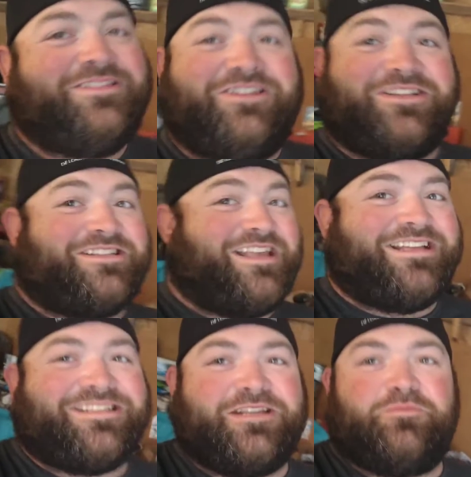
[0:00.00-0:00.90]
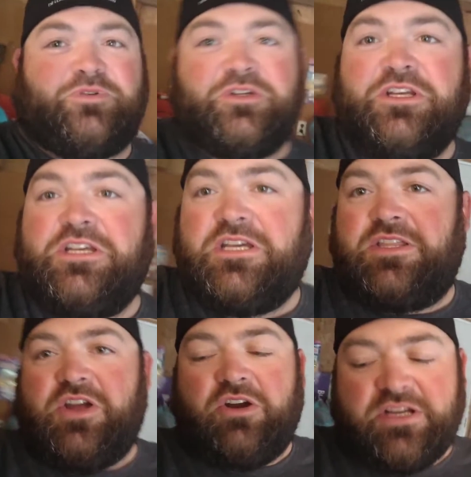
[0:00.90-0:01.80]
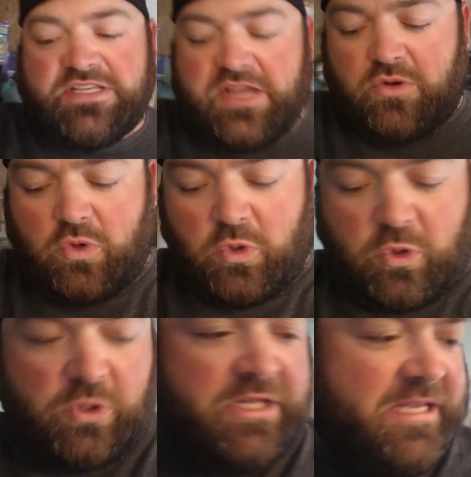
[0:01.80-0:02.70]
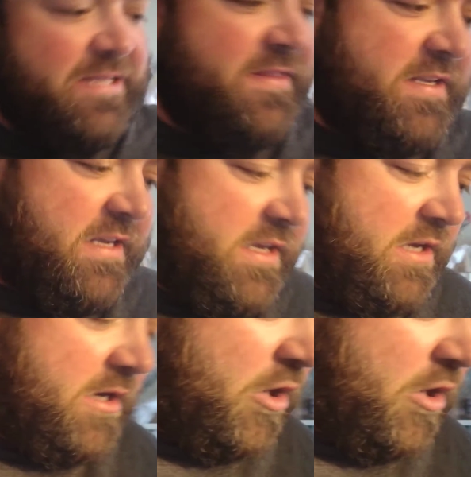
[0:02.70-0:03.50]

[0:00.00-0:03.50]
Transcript: Just that simple. There is a hole in the